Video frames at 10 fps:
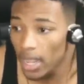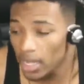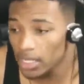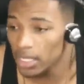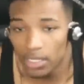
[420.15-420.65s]

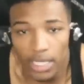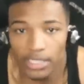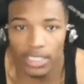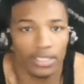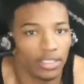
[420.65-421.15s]
and he,
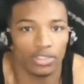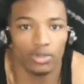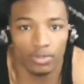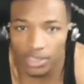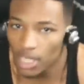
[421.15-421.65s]
he did this
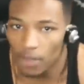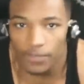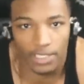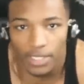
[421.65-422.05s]
to himself.